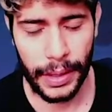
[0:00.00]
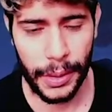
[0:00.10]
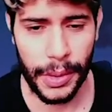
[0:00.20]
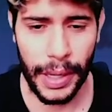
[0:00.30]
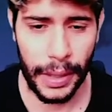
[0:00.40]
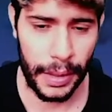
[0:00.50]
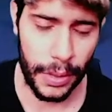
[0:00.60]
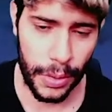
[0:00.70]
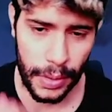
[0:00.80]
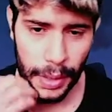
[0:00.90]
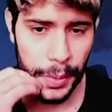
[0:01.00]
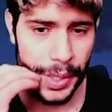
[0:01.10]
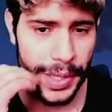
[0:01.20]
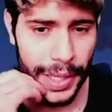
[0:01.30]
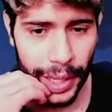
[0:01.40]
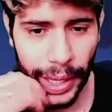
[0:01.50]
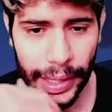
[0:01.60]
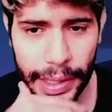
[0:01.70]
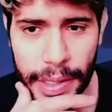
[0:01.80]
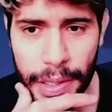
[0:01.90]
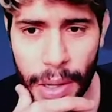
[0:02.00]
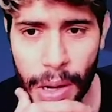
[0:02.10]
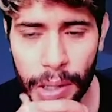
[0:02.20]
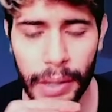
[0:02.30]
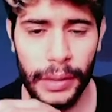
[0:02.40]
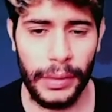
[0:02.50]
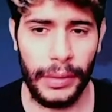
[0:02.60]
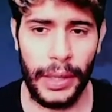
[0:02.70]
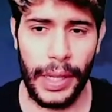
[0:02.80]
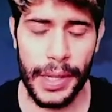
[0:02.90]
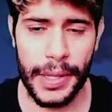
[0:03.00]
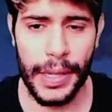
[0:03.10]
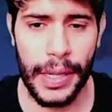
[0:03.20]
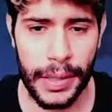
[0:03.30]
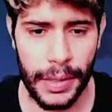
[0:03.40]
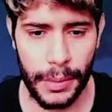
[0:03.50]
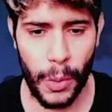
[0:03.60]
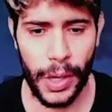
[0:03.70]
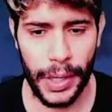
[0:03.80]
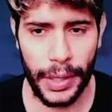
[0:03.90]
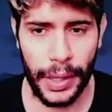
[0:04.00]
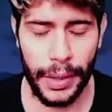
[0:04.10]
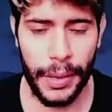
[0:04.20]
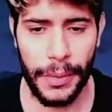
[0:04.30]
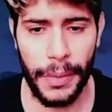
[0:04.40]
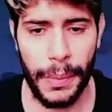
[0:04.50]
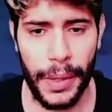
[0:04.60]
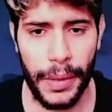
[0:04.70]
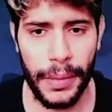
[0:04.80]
get into that Regieleki slot, and I think it's a one-hit KO from there.